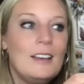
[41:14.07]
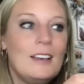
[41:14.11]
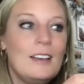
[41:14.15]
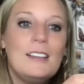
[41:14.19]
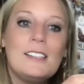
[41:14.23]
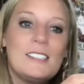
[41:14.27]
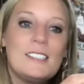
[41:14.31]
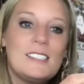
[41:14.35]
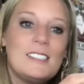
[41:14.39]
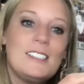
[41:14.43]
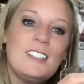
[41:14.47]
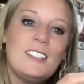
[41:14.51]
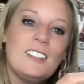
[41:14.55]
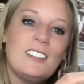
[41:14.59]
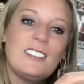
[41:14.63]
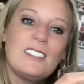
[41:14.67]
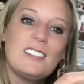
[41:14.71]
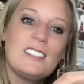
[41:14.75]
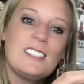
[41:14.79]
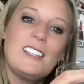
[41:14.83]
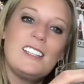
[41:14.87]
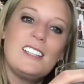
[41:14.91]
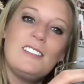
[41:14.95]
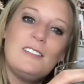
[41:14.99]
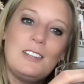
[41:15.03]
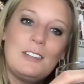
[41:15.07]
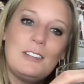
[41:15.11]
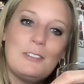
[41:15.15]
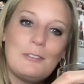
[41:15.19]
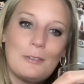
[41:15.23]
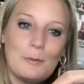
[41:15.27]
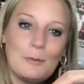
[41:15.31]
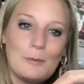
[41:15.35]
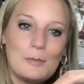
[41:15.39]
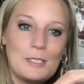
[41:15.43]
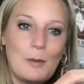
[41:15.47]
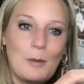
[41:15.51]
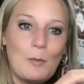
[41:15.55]
steal the TV
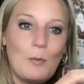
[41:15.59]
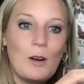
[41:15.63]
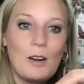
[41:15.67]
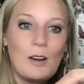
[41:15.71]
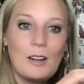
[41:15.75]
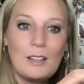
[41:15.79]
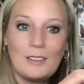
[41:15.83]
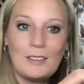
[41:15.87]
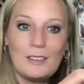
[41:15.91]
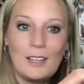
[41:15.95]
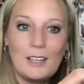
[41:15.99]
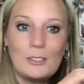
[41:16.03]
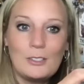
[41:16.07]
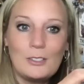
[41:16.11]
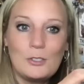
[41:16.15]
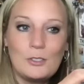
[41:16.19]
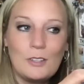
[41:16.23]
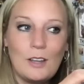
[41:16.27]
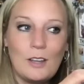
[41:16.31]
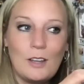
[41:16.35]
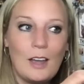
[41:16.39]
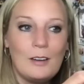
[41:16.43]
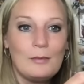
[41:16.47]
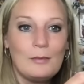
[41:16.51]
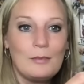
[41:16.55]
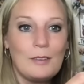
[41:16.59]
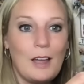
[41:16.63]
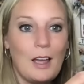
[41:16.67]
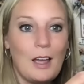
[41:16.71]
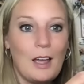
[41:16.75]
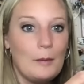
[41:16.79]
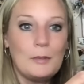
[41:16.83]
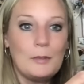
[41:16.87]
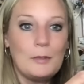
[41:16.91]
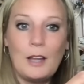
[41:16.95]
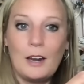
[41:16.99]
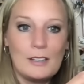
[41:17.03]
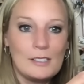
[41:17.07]
from someone, and like
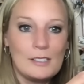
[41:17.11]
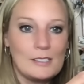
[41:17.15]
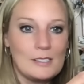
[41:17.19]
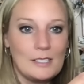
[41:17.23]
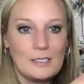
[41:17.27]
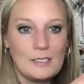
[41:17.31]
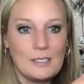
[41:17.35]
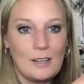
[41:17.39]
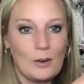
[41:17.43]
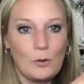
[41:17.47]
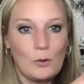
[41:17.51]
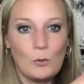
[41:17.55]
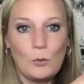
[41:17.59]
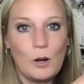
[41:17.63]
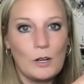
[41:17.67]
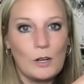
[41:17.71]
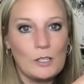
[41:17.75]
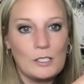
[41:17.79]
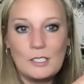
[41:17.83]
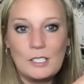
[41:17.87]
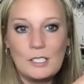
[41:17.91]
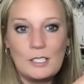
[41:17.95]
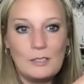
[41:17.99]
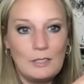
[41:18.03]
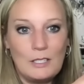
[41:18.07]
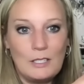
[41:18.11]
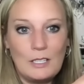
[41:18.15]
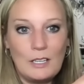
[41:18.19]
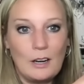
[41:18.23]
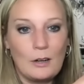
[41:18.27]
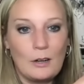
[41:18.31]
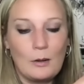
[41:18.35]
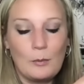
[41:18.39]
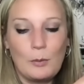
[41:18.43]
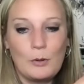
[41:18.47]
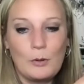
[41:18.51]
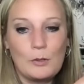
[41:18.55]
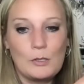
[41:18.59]
I'm not a sit down and watch TV
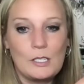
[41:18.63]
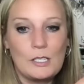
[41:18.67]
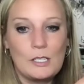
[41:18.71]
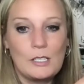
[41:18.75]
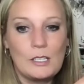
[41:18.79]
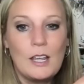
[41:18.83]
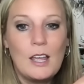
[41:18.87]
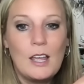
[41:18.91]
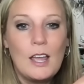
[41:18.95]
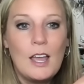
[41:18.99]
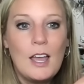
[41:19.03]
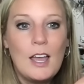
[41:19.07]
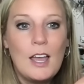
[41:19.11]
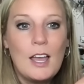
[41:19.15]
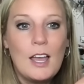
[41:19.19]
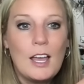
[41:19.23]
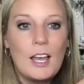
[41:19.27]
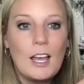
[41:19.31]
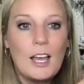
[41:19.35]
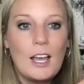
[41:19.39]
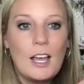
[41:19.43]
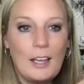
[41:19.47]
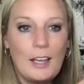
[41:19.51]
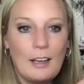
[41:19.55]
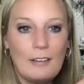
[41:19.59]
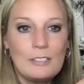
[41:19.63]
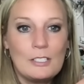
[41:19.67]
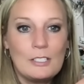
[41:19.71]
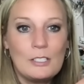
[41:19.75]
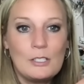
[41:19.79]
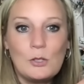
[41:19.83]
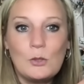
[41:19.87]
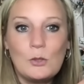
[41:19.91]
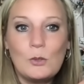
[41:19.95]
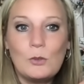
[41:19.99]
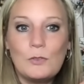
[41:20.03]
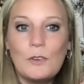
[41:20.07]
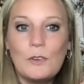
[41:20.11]
kind of person. I have to
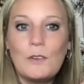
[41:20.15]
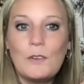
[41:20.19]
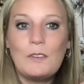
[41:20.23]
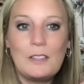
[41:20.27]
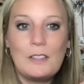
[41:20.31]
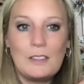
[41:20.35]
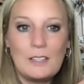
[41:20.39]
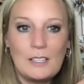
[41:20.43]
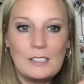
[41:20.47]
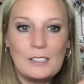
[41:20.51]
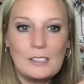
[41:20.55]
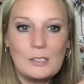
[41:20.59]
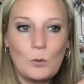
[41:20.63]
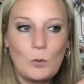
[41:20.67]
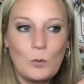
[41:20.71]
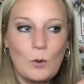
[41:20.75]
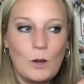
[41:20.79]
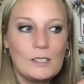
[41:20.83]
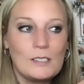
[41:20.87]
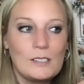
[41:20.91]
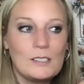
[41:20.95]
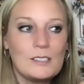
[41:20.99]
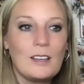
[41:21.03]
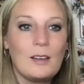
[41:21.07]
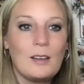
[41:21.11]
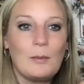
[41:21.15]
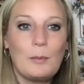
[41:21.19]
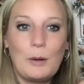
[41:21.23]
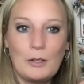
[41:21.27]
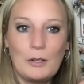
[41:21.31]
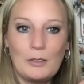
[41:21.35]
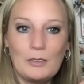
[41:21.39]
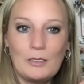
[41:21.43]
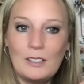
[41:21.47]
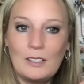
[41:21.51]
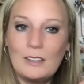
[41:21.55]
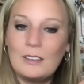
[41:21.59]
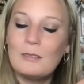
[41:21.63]
do 50 things at once.
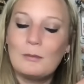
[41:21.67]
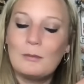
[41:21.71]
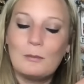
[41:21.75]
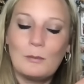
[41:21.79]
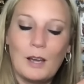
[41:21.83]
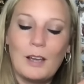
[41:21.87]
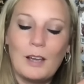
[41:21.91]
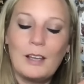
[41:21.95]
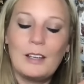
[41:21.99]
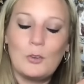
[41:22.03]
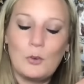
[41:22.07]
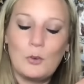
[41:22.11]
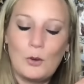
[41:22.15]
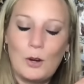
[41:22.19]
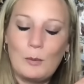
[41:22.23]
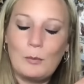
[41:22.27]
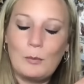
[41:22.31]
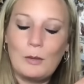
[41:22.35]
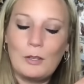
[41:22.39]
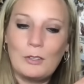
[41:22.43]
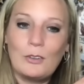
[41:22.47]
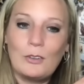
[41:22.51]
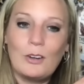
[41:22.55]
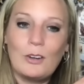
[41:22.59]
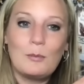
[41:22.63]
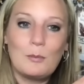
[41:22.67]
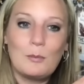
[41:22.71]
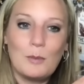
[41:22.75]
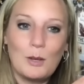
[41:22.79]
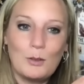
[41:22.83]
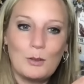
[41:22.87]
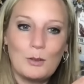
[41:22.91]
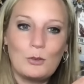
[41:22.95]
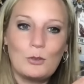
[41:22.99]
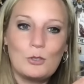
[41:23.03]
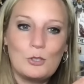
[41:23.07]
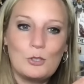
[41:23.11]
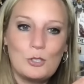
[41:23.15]
Apparently my grandmother and
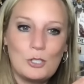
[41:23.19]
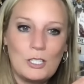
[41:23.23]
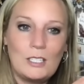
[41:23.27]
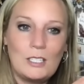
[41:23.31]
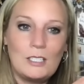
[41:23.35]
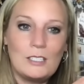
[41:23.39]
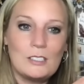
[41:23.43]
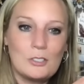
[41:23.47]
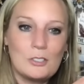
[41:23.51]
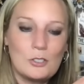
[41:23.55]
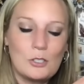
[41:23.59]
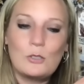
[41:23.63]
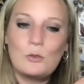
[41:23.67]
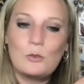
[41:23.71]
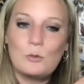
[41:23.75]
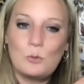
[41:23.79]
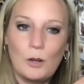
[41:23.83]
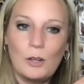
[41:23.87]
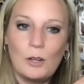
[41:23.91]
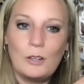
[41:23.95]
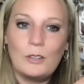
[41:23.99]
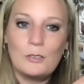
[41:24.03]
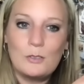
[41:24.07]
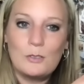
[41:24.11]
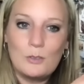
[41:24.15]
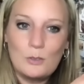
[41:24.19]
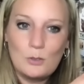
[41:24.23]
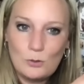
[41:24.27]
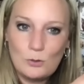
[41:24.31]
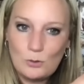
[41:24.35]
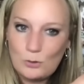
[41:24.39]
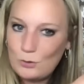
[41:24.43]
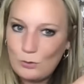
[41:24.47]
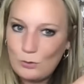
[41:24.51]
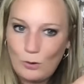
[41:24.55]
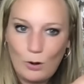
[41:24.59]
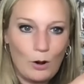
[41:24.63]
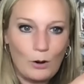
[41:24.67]
mother's genes just run
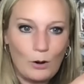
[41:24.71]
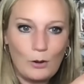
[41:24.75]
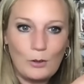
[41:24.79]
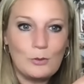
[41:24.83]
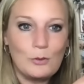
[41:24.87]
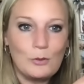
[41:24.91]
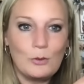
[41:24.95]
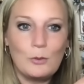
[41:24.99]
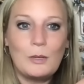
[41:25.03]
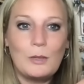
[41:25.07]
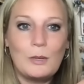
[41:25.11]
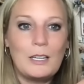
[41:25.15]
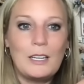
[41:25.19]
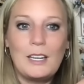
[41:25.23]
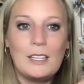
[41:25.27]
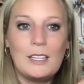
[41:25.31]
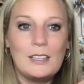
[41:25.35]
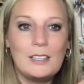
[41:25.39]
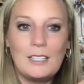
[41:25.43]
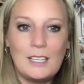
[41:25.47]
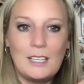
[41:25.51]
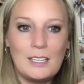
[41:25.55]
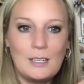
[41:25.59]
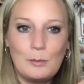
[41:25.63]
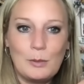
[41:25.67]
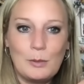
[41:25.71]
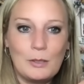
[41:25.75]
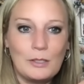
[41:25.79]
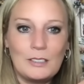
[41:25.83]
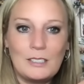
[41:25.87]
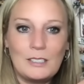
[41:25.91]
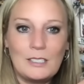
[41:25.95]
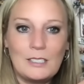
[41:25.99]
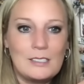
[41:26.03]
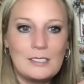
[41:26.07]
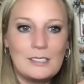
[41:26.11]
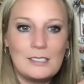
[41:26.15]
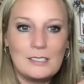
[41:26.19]
strong through me in the
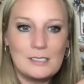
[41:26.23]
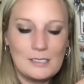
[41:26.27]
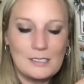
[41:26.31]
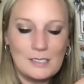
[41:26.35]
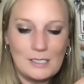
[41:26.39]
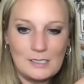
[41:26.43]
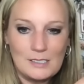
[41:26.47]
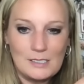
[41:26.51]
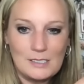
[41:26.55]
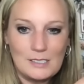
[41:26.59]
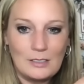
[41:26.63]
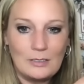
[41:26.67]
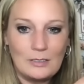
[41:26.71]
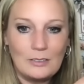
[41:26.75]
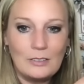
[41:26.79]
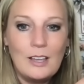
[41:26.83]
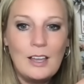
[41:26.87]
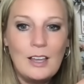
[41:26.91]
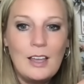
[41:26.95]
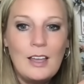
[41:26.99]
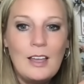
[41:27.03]
inability to sit still.